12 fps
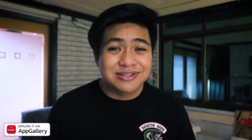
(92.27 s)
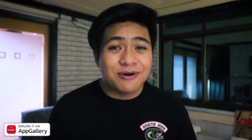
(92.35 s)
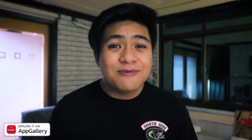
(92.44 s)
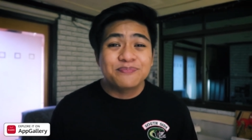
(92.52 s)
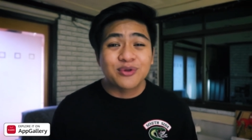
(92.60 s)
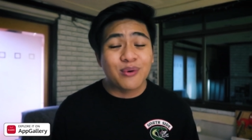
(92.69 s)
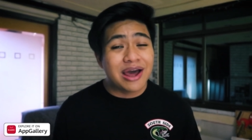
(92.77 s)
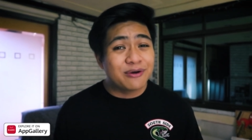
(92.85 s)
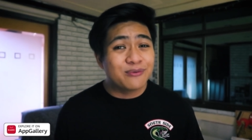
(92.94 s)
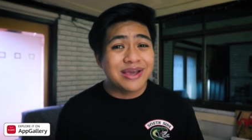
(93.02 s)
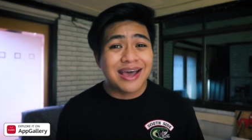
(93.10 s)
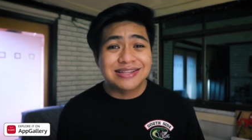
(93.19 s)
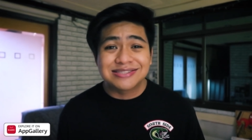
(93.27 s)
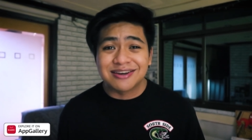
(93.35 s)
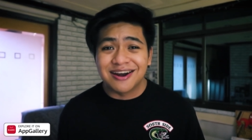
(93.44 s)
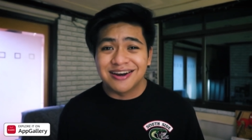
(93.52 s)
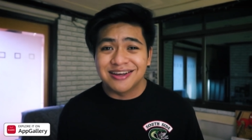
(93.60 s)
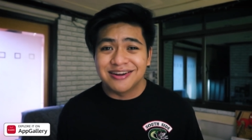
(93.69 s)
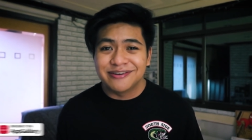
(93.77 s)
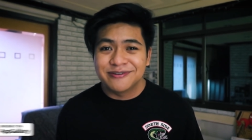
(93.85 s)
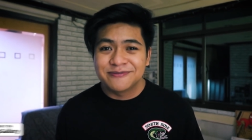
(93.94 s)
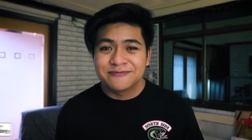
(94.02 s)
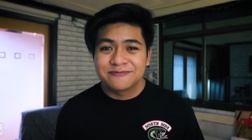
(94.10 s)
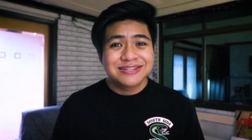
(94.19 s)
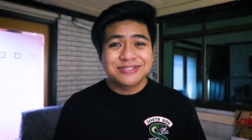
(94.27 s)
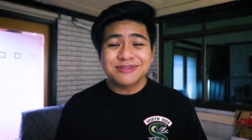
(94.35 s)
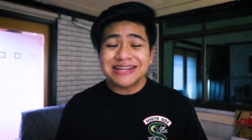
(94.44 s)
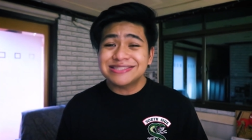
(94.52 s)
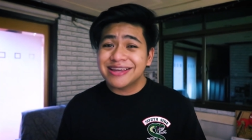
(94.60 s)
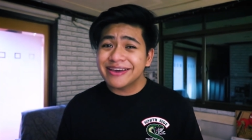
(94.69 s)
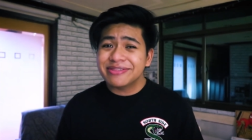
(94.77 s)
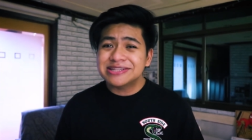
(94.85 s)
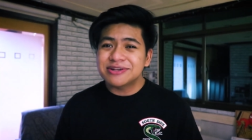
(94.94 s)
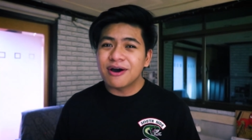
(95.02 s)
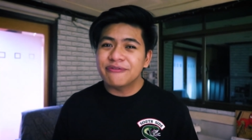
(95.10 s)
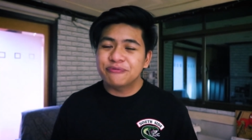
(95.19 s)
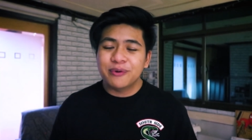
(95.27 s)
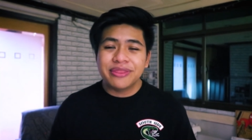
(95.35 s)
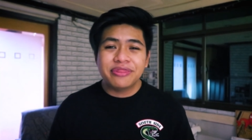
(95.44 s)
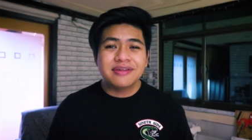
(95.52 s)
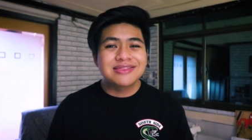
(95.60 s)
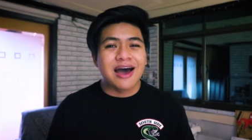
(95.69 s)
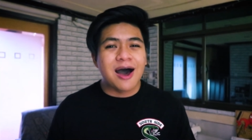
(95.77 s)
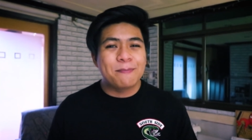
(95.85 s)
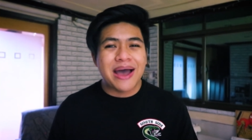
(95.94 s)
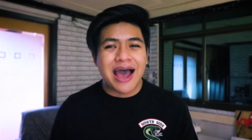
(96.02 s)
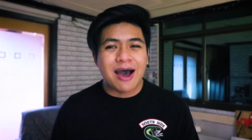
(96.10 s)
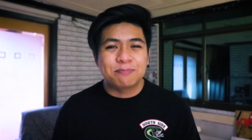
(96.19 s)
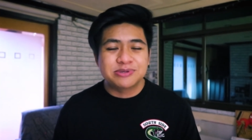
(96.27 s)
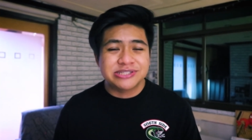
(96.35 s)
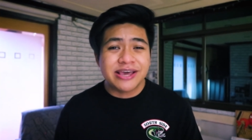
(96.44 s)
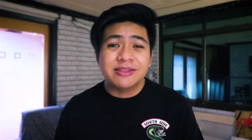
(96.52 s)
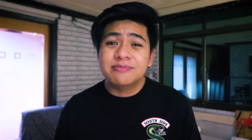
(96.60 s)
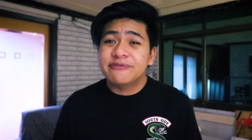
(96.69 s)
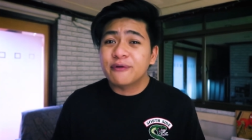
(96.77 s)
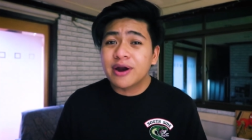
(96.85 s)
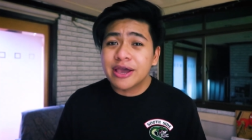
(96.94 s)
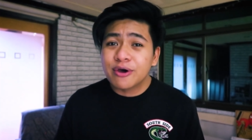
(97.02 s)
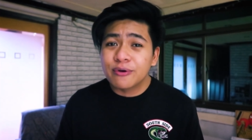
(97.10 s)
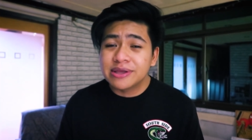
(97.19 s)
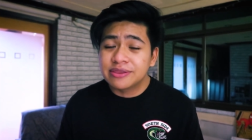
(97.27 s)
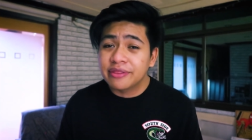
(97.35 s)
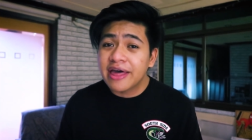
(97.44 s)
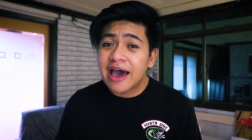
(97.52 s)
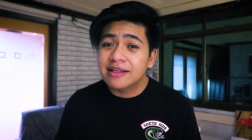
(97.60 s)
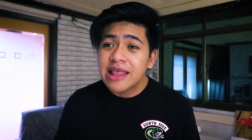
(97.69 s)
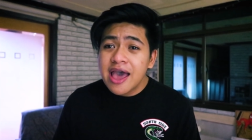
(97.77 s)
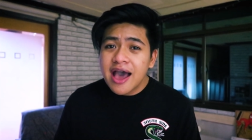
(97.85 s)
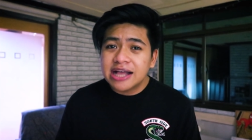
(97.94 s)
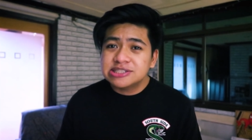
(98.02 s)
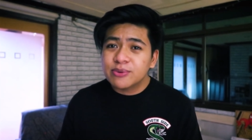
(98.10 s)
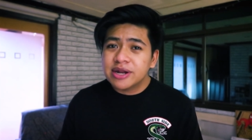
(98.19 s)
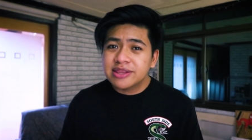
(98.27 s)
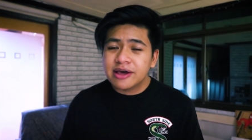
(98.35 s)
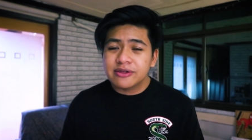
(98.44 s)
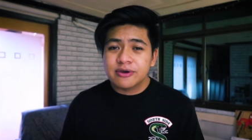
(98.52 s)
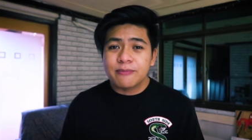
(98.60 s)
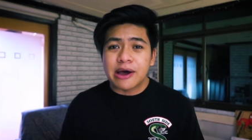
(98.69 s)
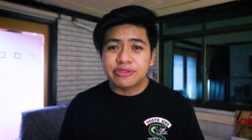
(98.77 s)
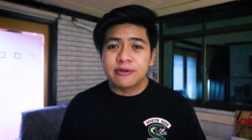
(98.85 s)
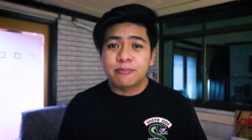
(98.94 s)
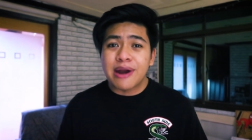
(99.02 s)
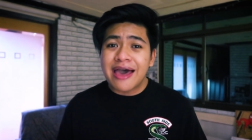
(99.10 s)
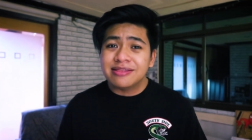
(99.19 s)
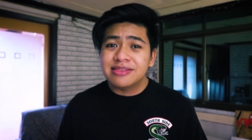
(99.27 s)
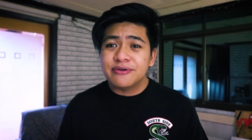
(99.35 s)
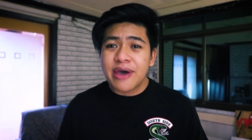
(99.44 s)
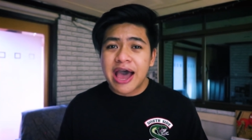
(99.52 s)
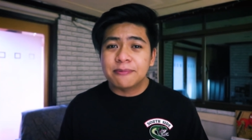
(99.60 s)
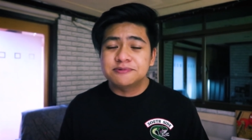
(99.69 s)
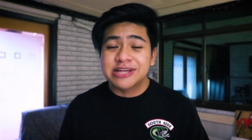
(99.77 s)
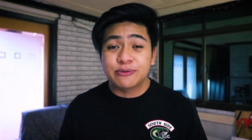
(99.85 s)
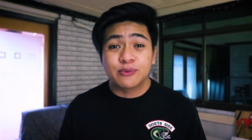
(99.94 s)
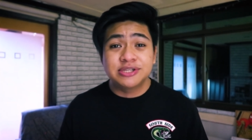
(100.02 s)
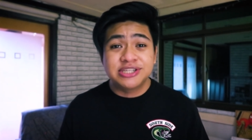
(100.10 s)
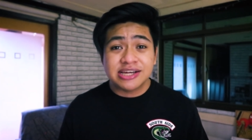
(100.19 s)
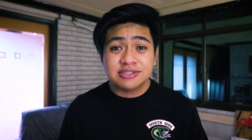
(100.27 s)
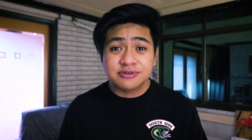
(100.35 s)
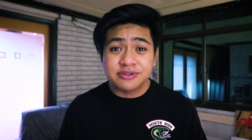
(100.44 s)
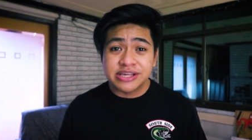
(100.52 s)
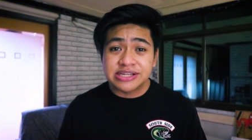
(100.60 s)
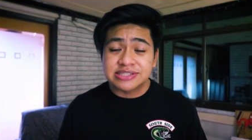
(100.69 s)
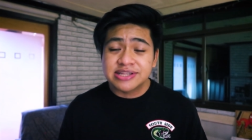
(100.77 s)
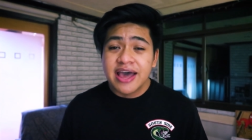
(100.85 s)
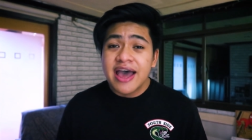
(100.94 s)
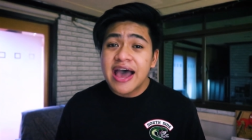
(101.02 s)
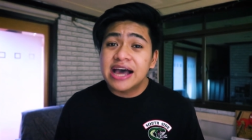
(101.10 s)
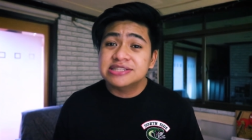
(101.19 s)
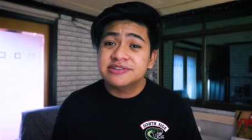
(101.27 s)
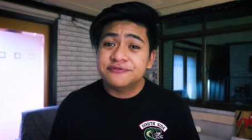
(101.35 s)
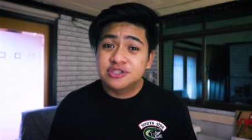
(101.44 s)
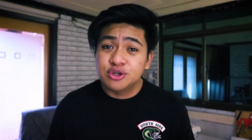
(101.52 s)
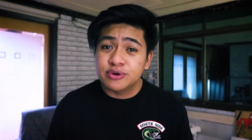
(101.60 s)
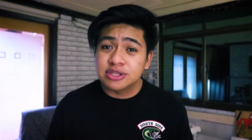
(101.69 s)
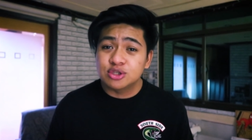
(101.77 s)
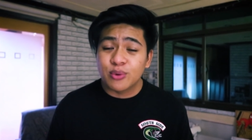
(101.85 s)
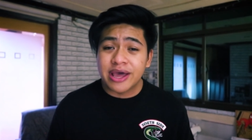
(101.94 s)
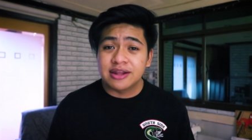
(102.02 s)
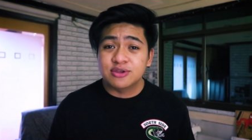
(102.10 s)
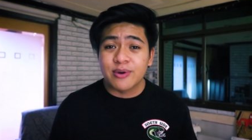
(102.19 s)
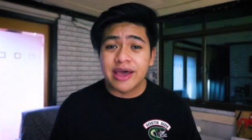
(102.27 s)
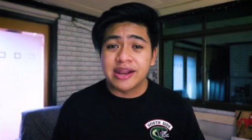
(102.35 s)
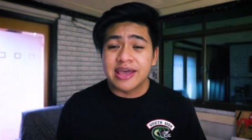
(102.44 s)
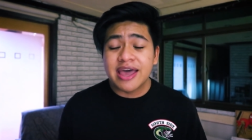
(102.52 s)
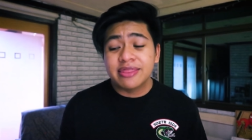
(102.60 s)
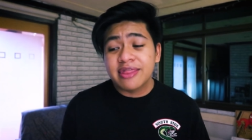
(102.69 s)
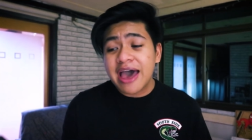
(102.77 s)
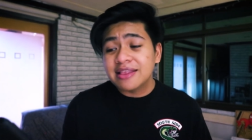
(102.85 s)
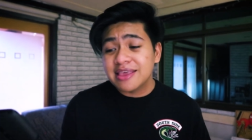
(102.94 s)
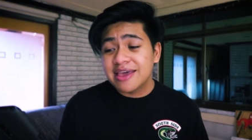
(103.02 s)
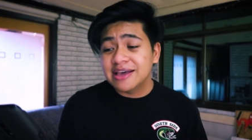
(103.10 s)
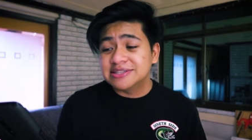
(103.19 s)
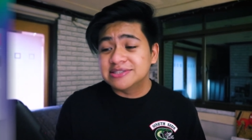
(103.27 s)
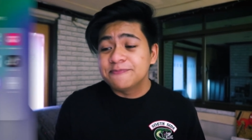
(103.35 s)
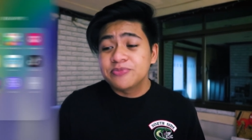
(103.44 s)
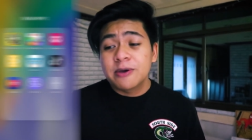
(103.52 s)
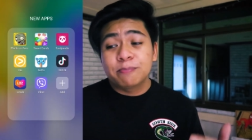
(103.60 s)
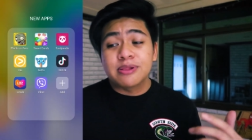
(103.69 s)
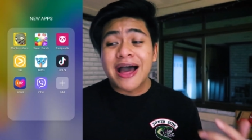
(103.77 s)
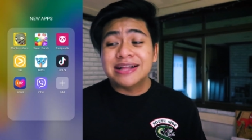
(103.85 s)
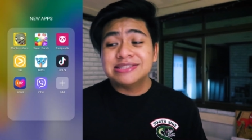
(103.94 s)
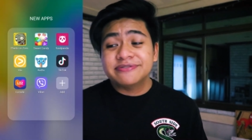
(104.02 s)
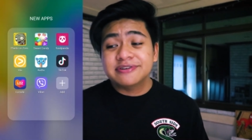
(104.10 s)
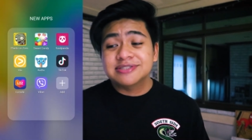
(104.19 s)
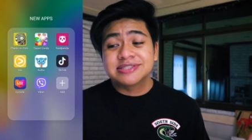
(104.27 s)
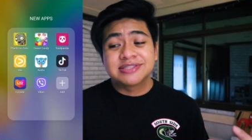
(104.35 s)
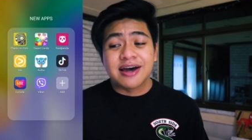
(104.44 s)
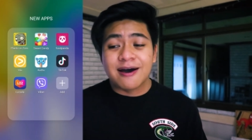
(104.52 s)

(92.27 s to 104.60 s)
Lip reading: So why don't we get started? So let's kick this off with the top apps. And before I go into that, I just want to tell you about the brand new apps that were just released as of June 2020. And that is Plants vs.